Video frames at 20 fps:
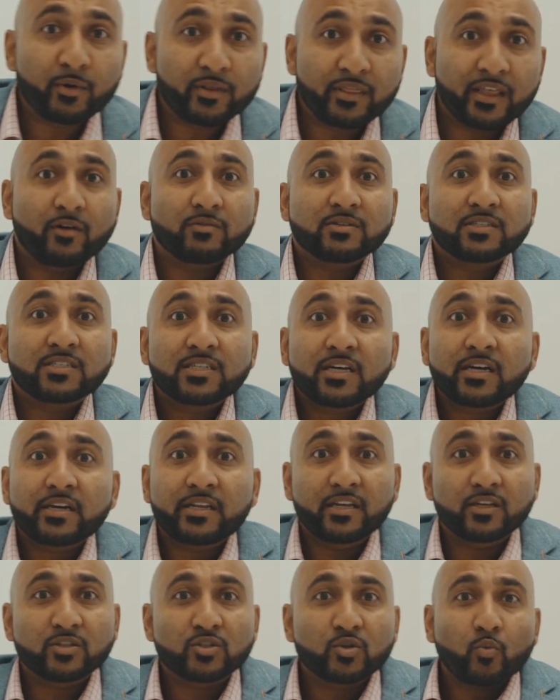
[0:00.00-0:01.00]
without
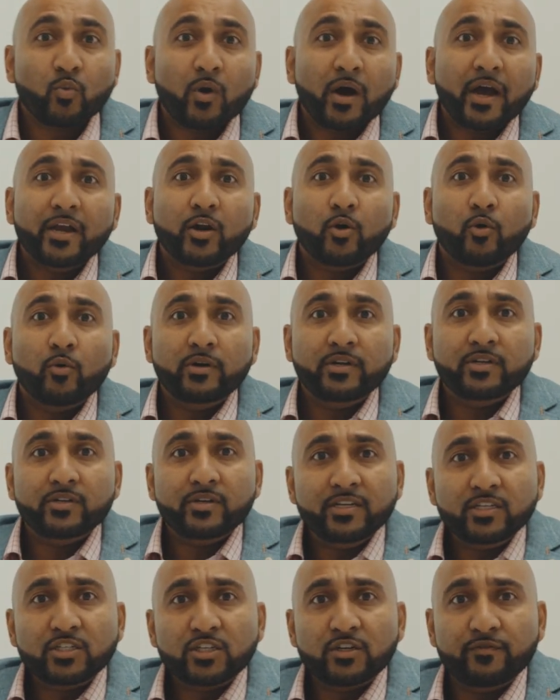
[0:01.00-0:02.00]
studying, so why go into an
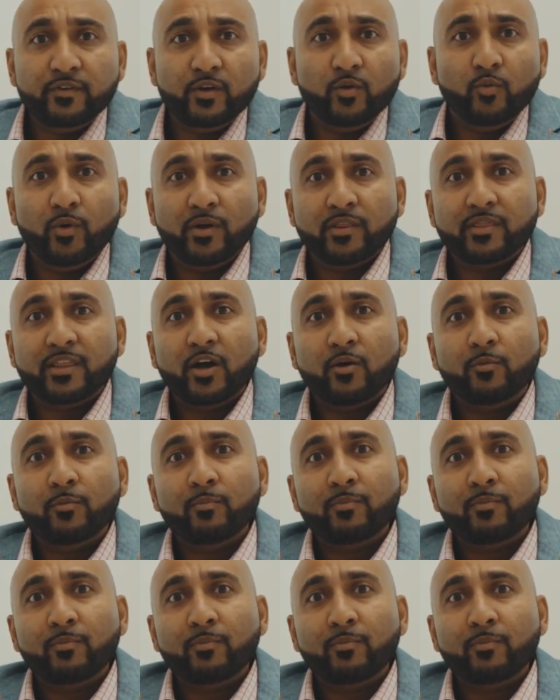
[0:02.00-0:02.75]
interview without